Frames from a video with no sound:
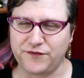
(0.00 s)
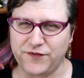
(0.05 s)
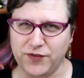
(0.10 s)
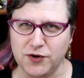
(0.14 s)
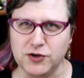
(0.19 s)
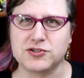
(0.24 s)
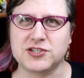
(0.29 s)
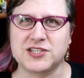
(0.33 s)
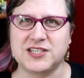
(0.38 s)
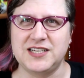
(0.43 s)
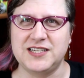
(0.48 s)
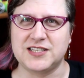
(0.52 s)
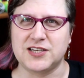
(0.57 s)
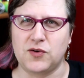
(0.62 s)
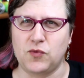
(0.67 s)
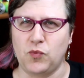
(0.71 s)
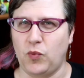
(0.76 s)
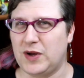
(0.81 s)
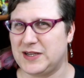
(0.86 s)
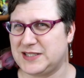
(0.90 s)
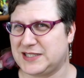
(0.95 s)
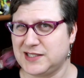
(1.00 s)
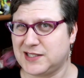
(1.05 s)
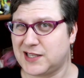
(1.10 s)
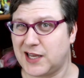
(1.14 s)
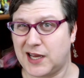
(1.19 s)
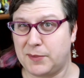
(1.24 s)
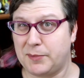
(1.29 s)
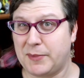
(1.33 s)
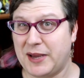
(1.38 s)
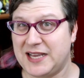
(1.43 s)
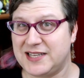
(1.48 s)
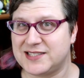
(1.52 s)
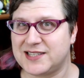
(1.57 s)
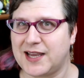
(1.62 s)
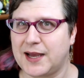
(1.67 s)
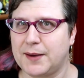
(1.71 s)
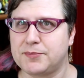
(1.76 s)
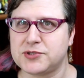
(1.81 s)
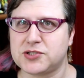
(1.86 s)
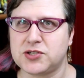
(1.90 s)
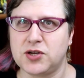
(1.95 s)
first season wasn't an
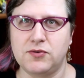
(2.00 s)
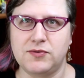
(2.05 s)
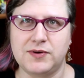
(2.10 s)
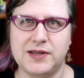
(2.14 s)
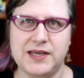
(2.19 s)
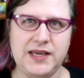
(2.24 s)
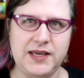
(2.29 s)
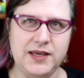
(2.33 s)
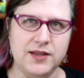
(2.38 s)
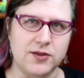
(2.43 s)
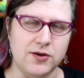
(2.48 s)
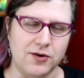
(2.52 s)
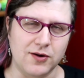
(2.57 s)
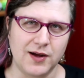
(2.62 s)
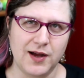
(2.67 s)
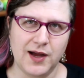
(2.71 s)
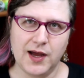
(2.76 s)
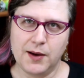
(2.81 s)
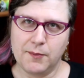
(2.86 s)
amazing episode either.